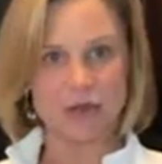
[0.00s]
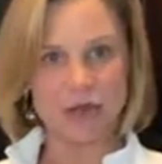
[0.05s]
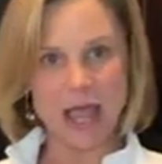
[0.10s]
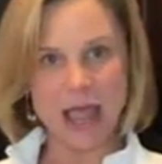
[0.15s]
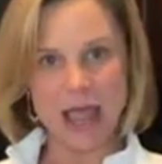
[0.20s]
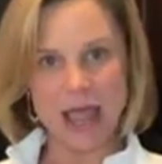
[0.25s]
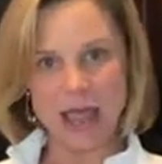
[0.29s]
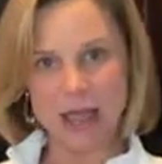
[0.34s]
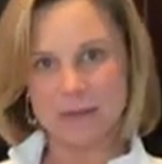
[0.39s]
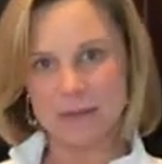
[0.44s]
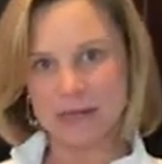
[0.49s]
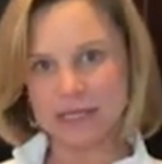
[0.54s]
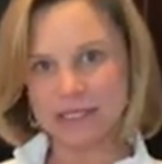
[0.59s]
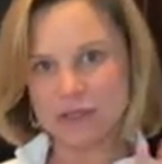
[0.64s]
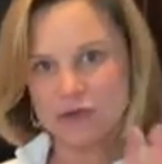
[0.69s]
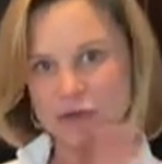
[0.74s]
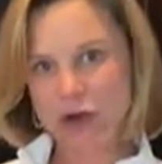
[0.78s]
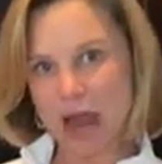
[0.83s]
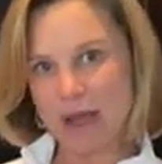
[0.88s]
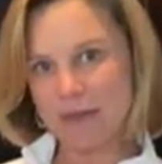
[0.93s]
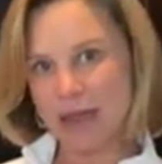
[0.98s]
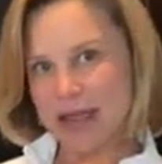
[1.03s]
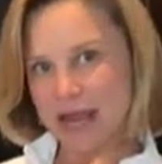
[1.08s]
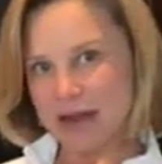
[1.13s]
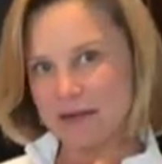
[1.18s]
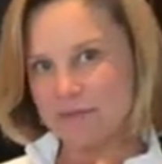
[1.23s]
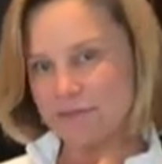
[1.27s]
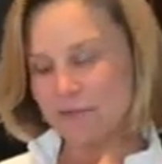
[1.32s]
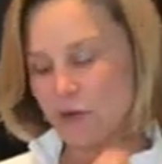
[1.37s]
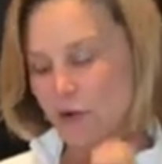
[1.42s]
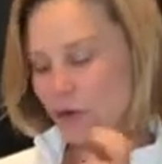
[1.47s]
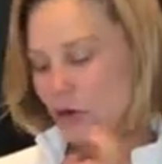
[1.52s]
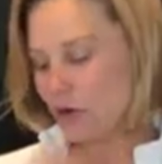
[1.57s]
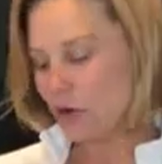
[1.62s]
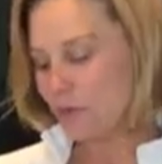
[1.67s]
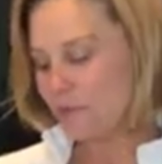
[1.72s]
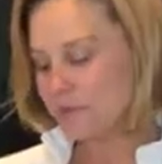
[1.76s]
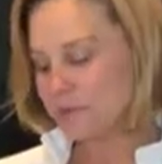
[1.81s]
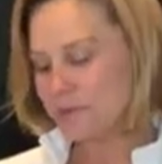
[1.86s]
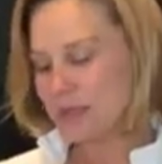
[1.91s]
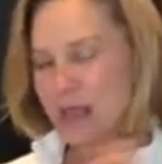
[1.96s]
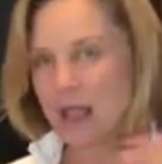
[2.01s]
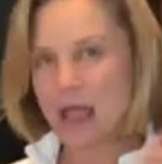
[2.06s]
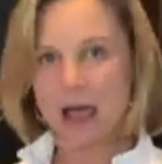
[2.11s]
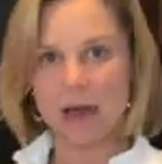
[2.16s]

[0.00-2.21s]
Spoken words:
Okay, I'm gonna grab a handful.